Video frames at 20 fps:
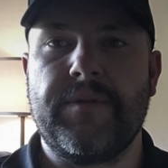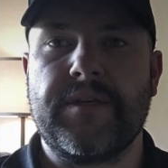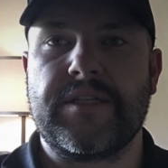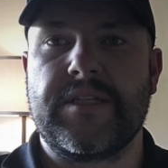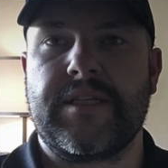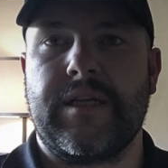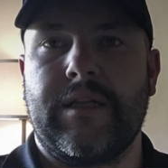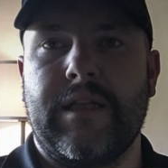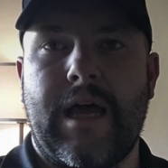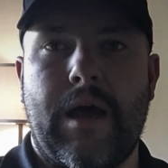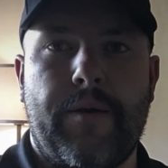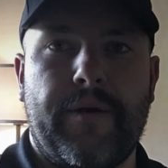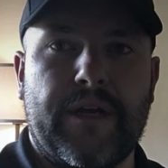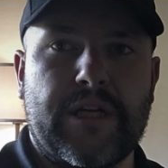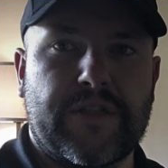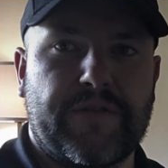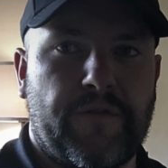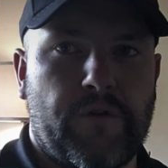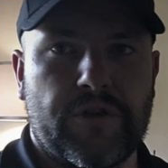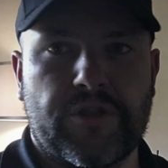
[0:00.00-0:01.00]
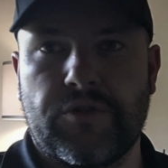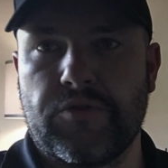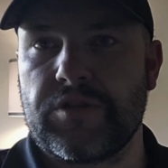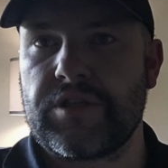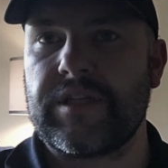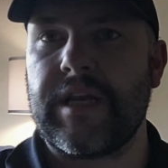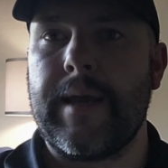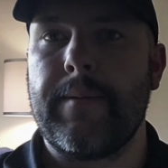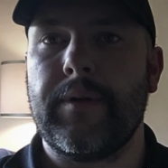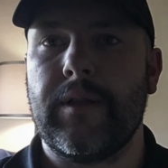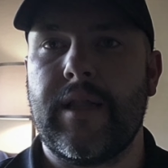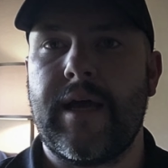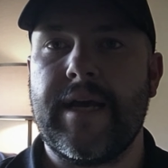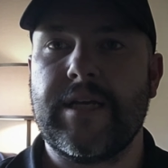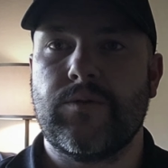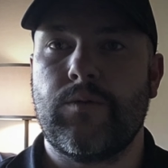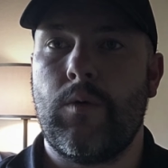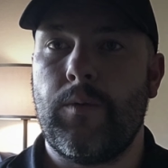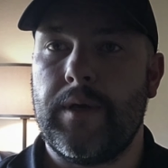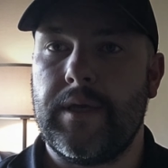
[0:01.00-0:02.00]
this is allowing us first to
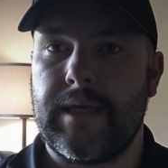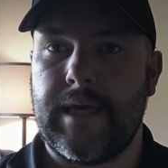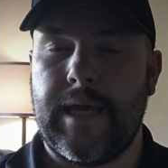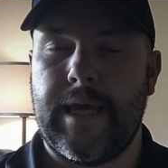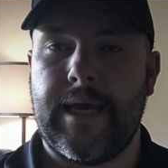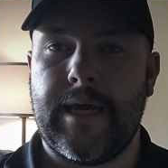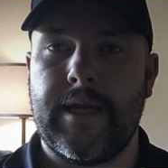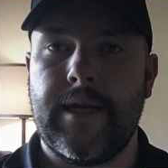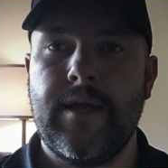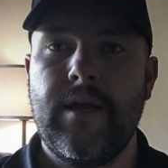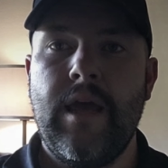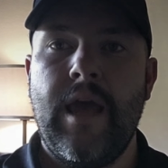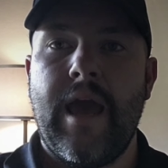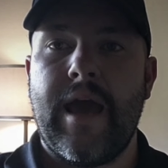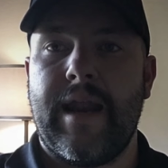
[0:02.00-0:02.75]
stabilize what we can,